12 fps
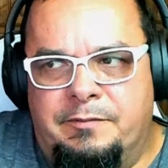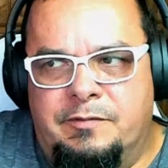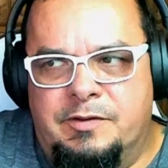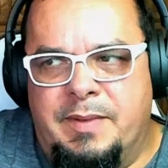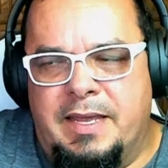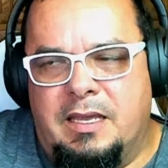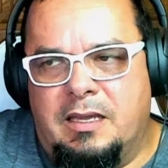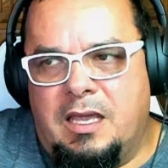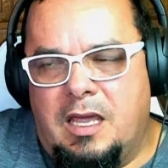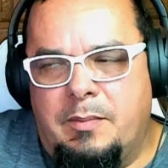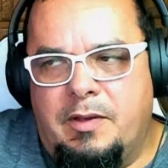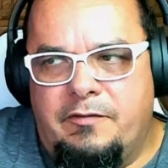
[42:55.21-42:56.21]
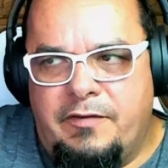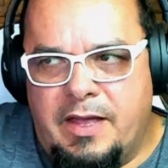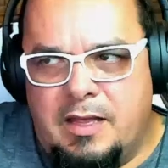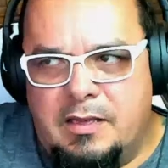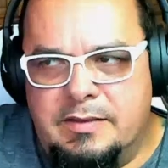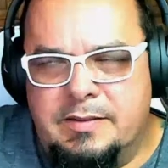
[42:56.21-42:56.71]
was making KML
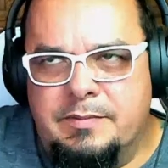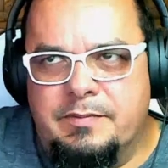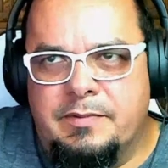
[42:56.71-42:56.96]
files.